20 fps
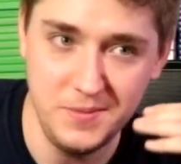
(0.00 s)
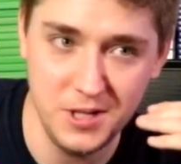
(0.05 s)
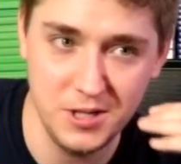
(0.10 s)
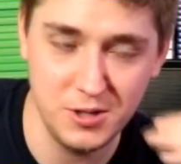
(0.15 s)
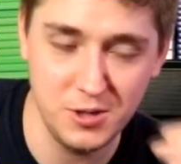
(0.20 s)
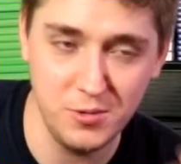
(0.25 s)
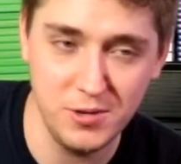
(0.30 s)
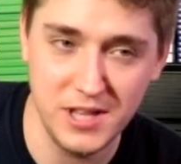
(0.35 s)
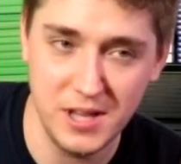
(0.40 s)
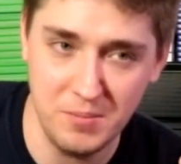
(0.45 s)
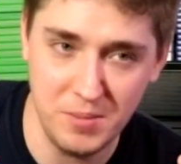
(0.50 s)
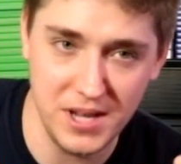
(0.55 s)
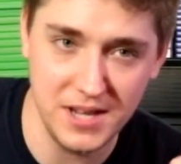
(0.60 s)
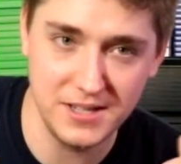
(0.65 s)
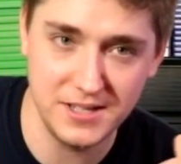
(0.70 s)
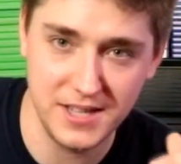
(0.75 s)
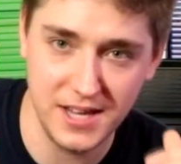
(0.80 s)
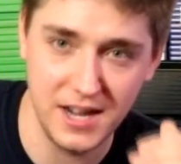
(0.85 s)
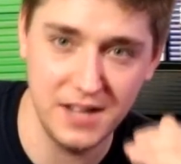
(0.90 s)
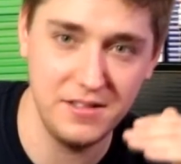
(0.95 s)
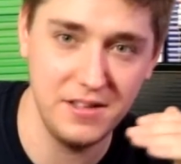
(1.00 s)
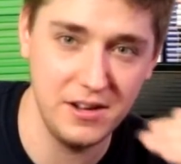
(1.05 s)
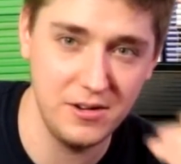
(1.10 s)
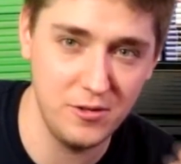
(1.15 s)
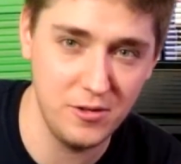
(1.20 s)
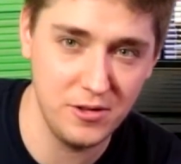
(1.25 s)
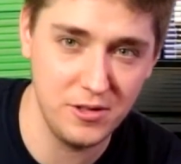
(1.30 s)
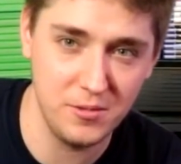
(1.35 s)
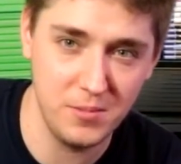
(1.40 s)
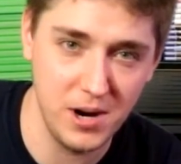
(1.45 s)
So with that being said, I think
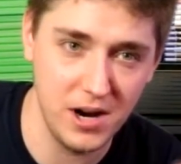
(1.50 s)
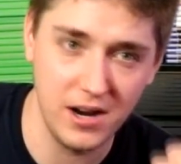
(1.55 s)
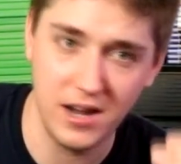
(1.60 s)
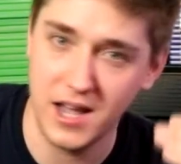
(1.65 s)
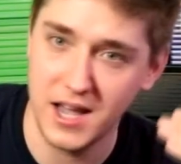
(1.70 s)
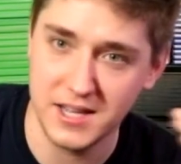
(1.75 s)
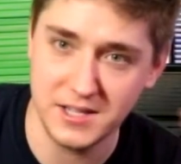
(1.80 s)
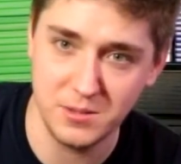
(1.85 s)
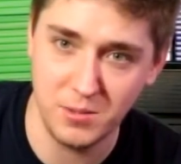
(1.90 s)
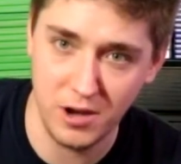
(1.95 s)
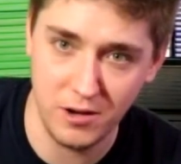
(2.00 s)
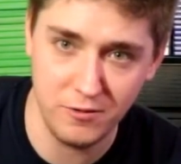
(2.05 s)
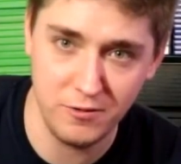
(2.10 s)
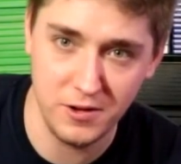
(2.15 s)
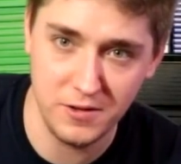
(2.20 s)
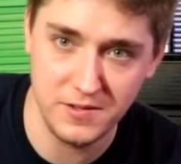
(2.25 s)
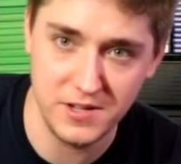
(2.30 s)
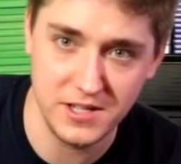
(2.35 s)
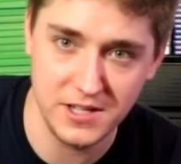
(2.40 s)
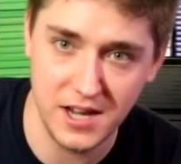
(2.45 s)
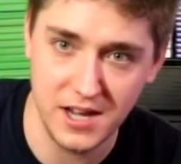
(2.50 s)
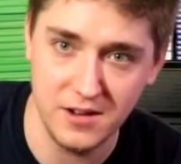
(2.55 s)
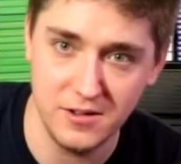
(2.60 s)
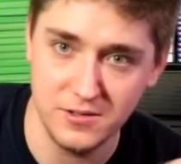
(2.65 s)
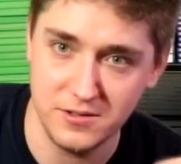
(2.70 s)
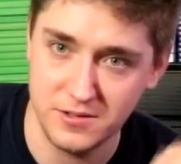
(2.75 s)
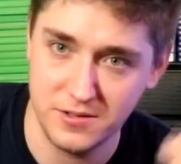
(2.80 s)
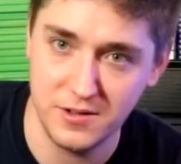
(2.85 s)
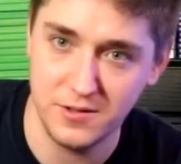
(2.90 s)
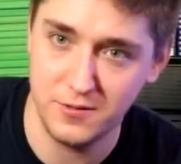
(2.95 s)
North America has about 50
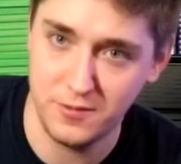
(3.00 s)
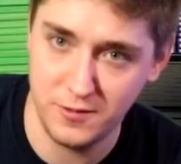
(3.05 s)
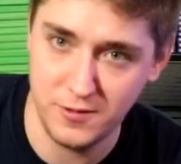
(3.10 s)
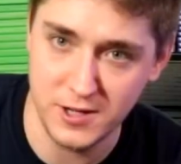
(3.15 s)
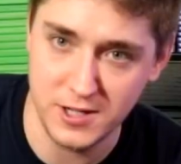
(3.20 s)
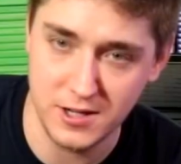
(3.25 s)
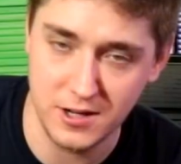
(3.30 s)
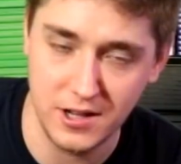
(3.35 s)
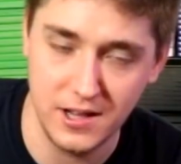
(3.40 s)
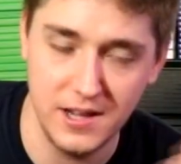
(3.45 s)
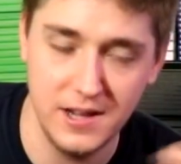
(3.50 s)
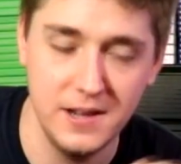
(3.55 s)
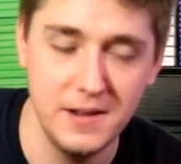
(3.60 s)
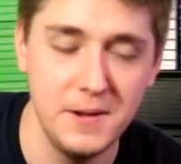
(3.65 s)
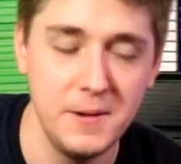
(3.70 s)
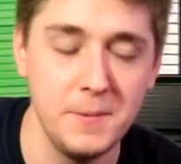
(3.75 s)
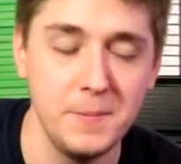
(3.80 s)
titles physically.